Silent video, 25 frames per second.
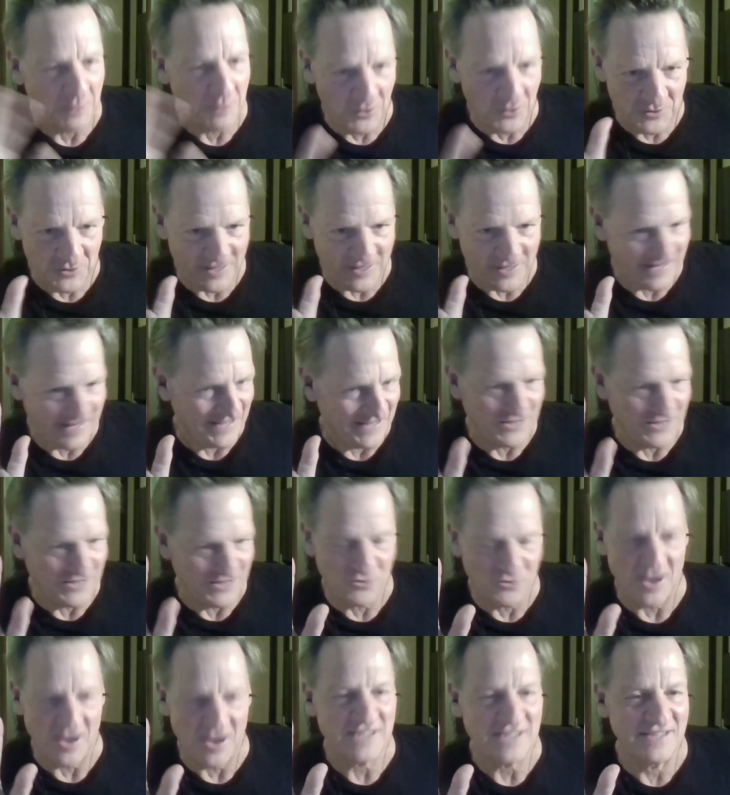supposedly
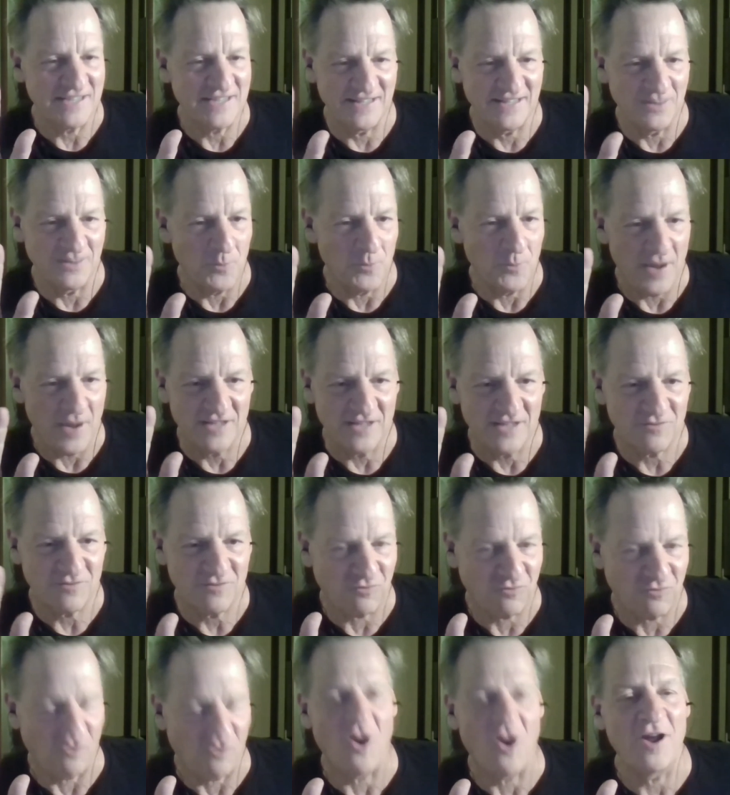addressing the
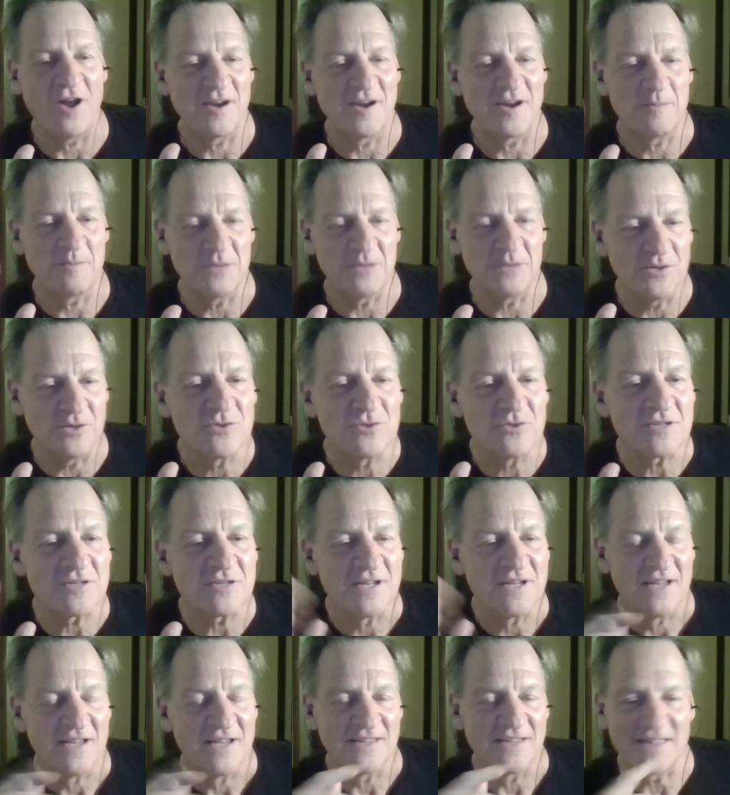waste, fraud, and
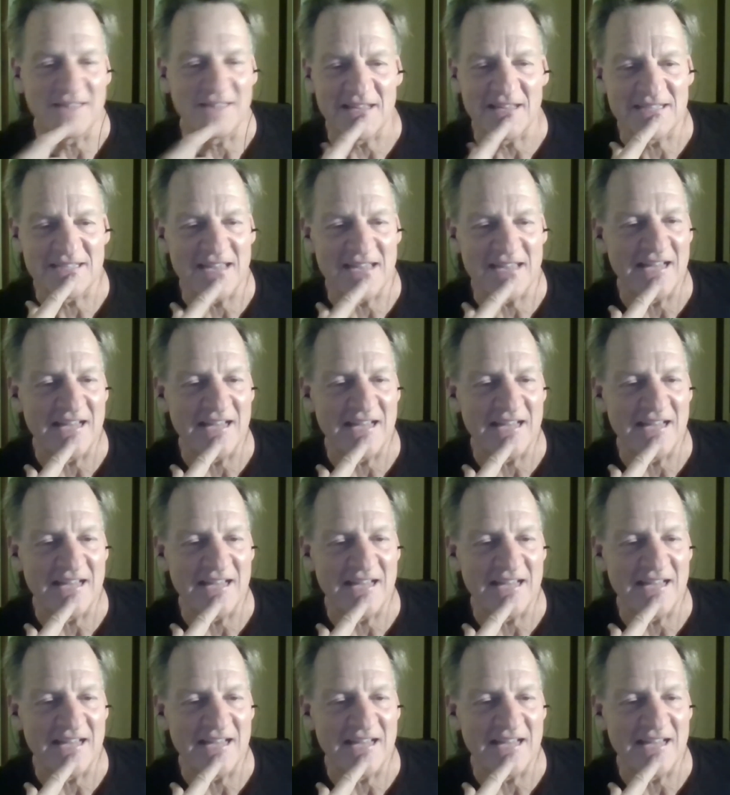abuse that they